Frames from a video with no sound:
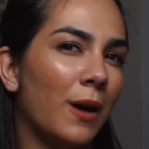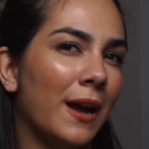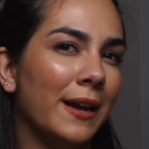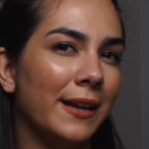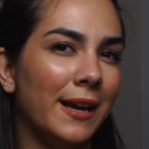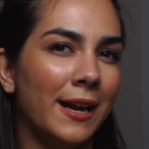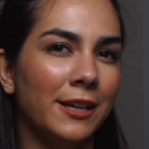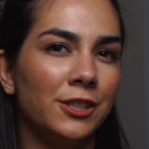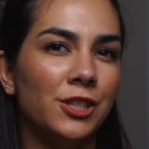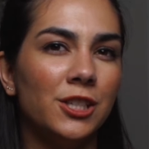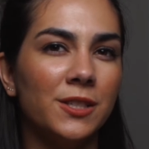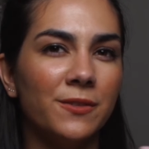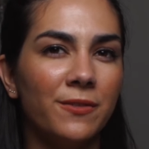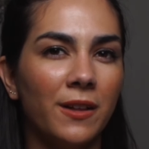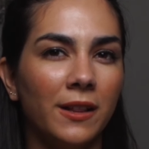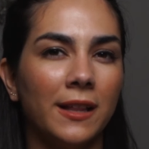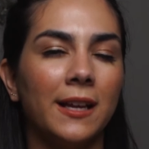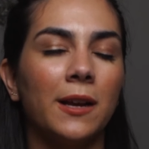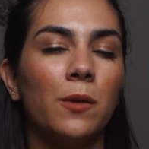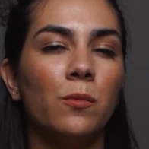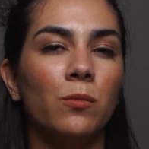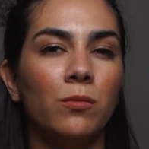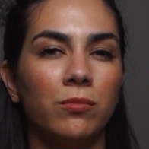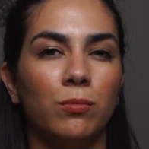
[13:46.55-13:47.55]
I just felt
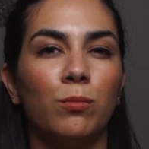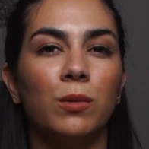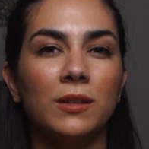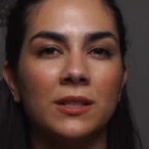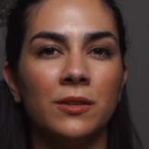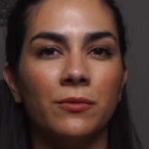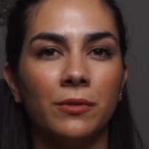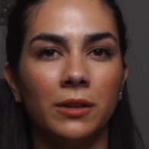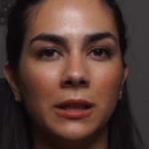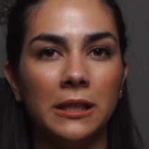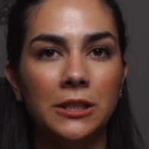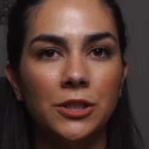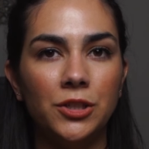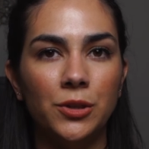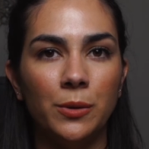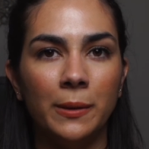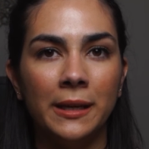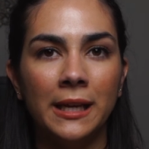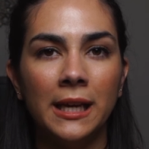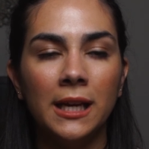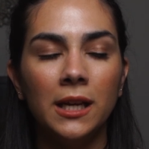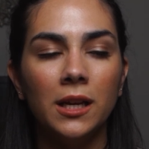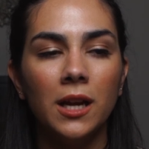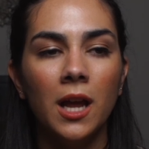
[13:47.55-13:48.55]
like it wasn't really
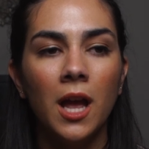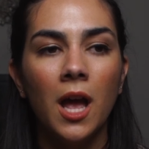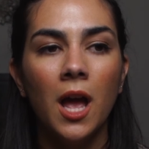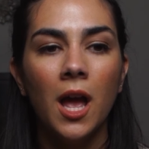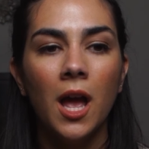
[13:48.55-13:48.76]
doing it.